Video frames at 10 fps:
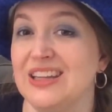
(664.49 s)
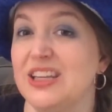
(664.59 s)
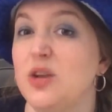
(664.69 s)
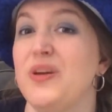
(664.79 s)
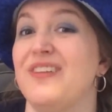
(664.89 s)
a
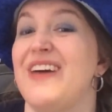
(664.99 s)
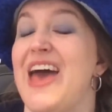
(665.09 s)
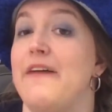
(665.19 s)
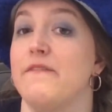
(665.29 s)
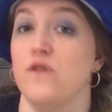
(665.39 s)
little bit of
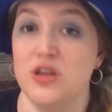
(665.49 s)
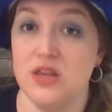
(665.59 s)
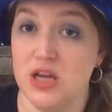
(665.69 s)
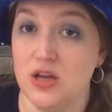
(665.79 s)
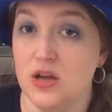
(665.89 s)

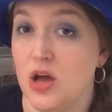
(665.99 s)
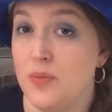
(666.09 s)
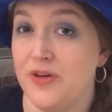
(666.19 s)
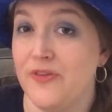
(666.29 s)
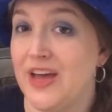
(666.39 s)
everything
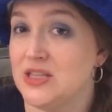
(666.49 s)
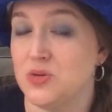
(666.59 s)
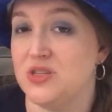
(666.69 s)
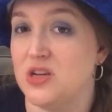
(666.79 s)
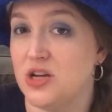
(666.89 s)
buffet,
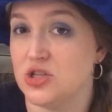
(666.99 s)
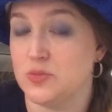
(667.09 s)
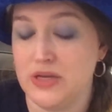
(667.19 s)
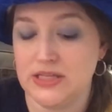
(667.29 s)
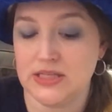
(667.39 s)
so it's not
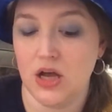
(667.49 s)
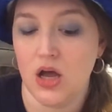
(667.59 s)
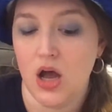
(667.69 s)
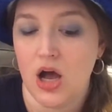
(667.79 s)
just pizza,